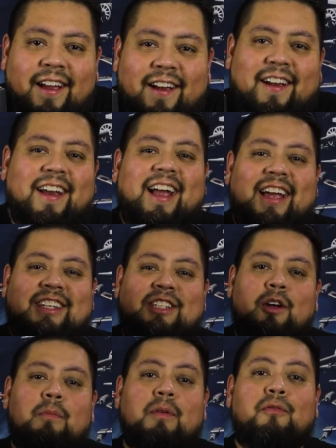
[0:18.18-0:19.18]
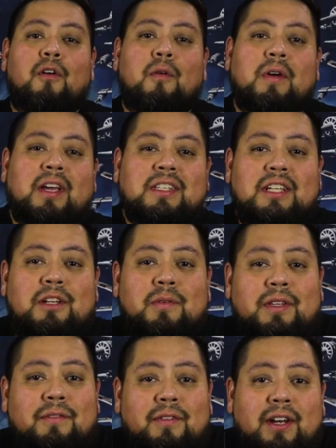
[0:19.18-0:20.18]
Alright guys, so before we continue
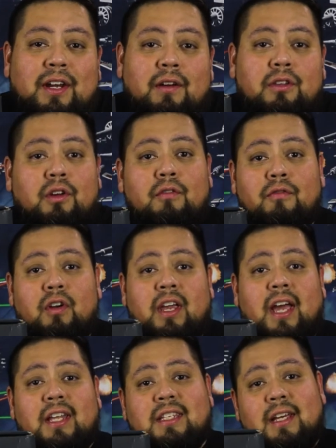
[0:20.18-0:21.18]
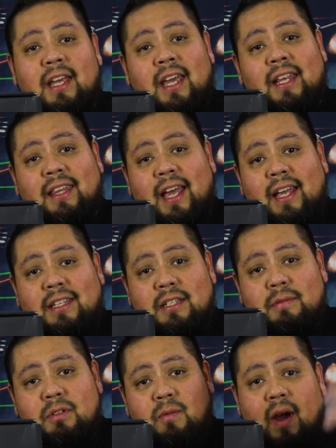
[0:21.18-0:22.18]
with the video, don't forget to hit that
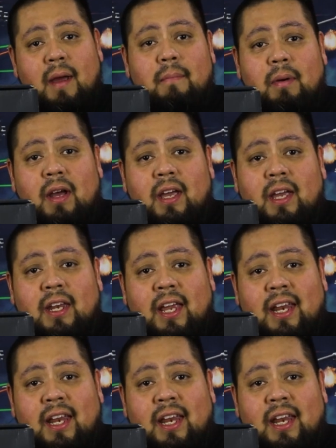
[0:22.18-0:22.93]
subscribe button,